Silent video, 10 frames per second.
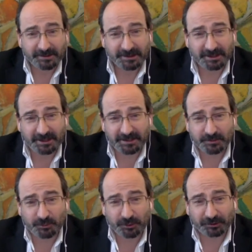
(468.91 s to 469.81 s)
So here's
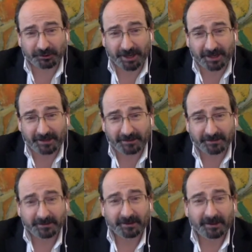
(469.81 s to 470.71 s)
the world today,
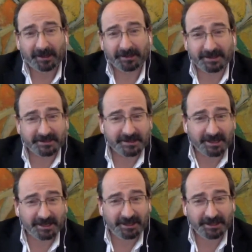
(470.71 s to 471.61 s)
and let's
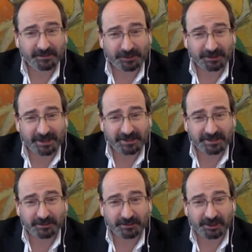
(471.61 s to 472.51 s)
say here's what it takes
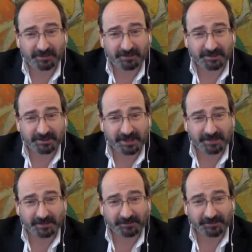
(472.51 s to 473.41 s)
to achieve the
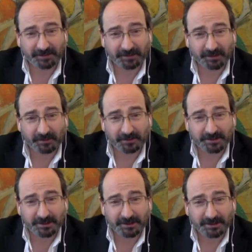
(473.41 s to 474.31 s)
Sustainable Development Goals.
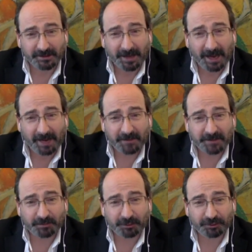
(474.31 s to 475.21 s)
How
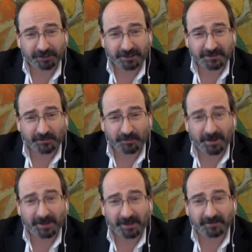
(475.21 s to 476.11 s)
much progress have we
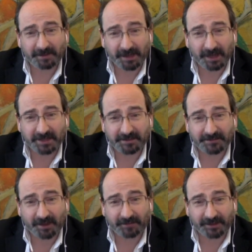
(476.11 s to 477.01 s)
made over the last
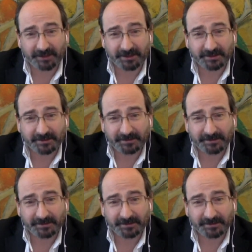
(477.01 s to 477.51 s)
five years?